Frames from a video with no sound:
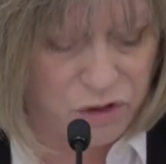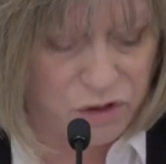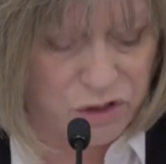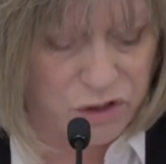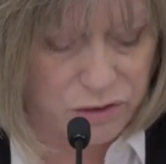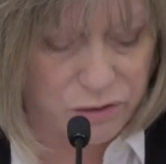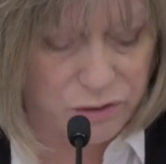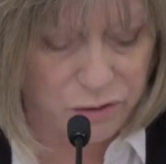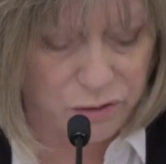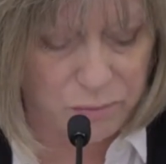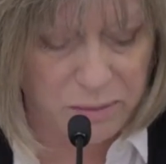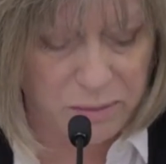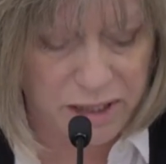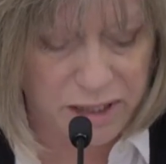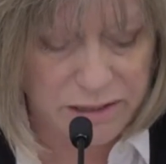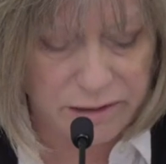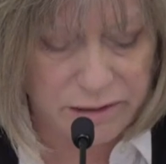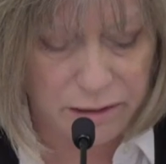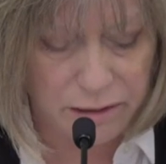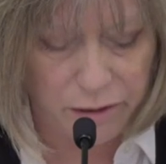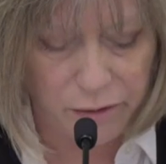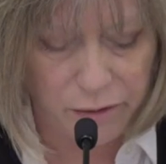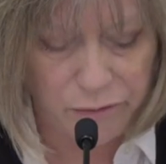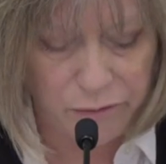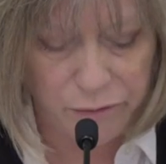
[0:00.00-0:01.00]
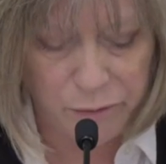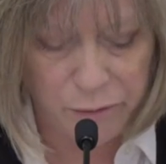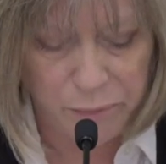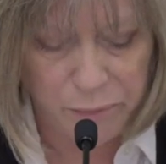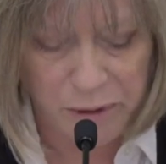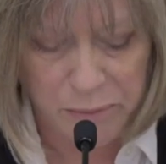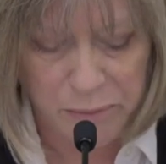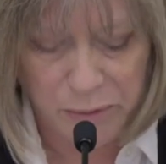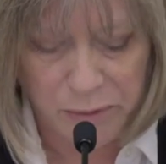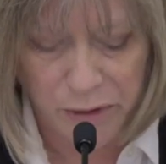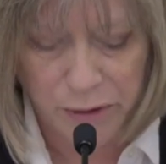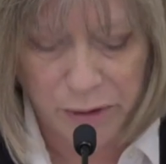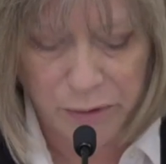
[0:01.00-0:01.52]
which in turn makes it harder for
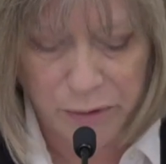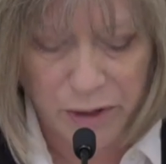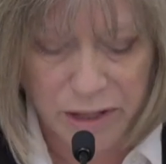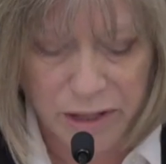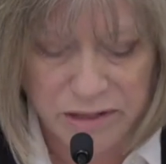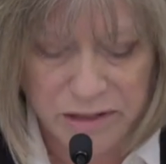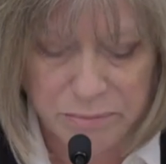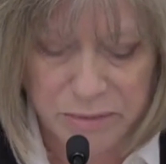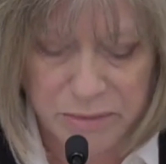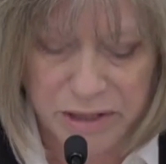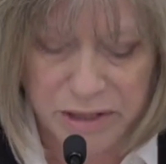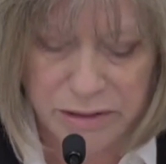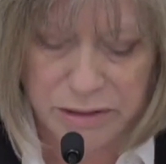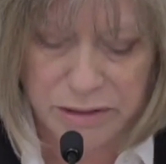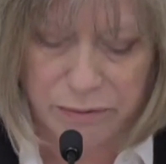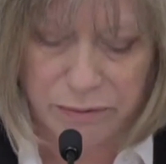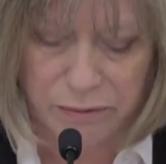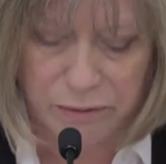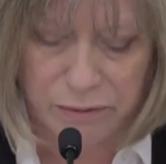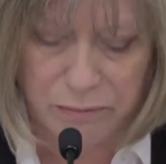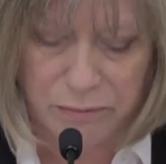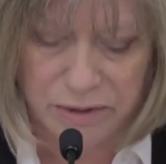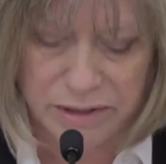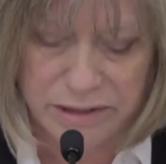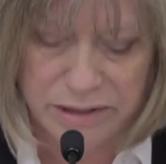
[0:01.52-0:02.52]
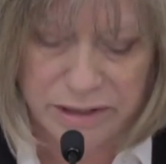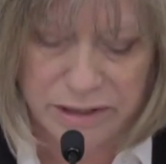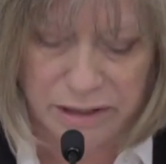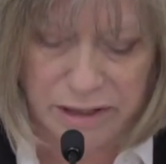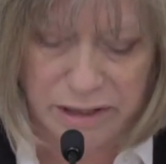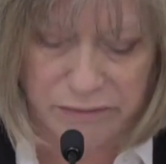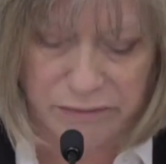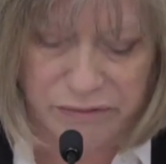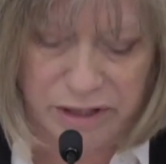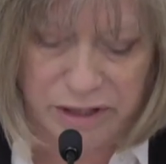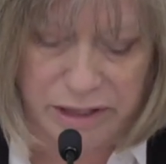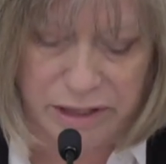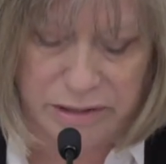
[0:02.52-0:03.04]
people across Minnesota with
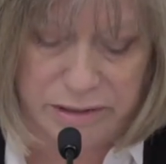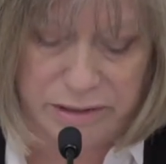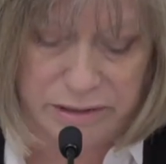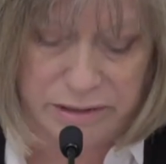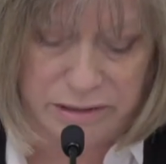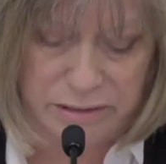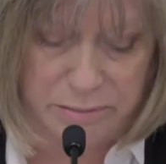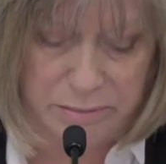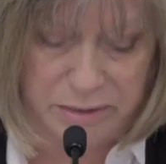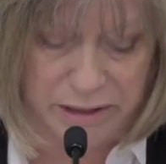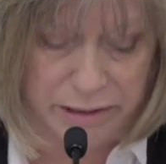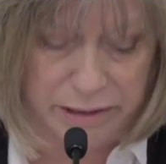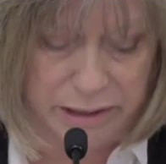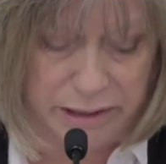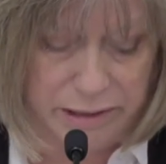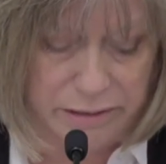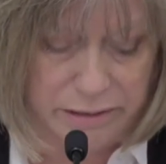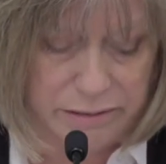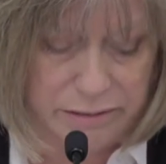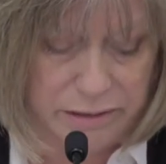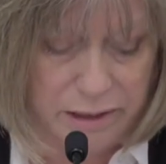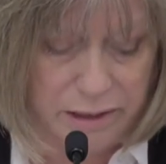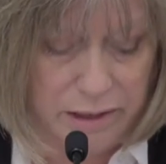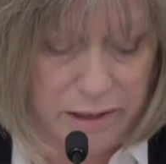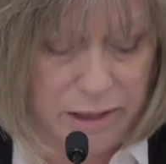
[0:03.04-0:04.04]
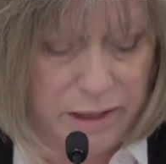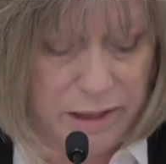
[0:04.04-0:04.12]
significant disabilities